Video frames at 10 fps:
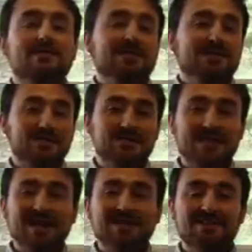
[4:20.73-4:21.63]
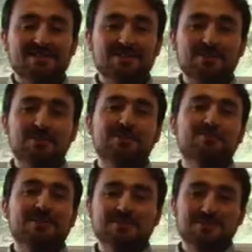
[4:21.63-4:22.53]
these silences, which
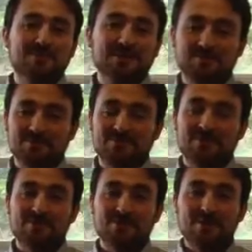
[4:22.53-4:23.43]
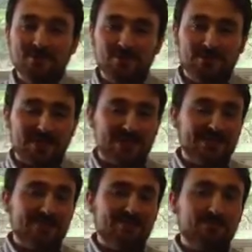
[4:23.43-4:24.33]
sometimes we can refer to as awkward
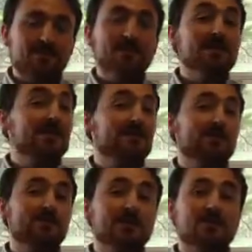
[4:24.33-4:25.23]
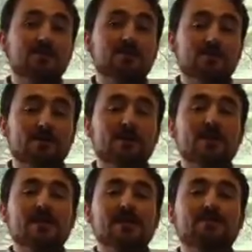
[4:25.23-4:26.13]
silences, but really they're only awkward
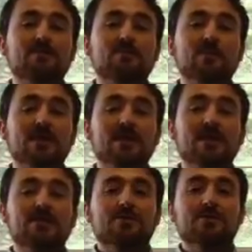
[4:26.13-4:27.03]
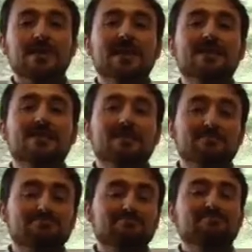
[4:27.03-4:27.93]
if we understand
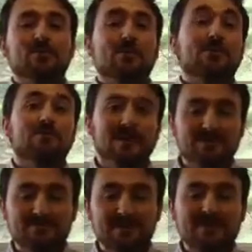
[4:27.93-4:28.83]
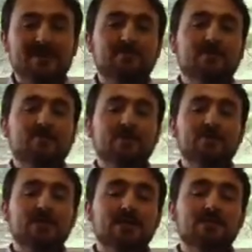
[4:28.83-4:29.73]
them the wrong way. But if we
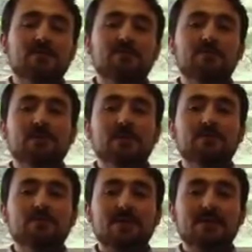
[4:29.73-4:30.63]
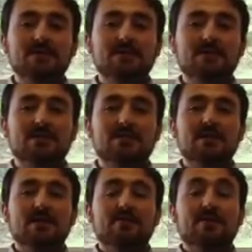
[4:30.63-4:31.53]
understand them to be silences
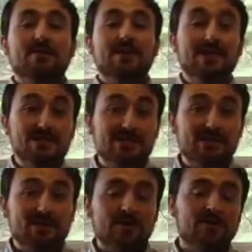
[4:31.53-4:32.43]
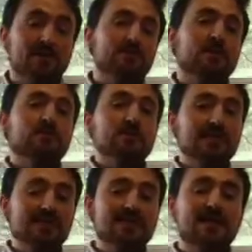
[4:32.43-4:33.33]
that are necessary because people
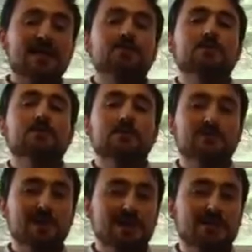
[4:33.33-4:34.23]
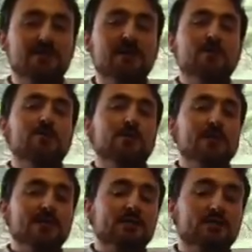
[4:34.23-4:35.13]
need time to reflect when you
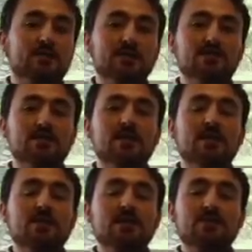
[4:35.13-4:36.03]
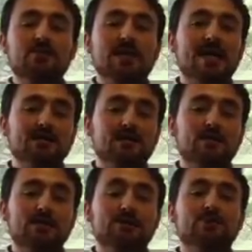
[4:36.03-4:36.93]
ask a question, then you can ask the
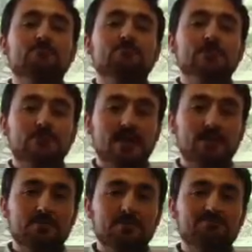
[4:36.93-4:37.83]
question, stop,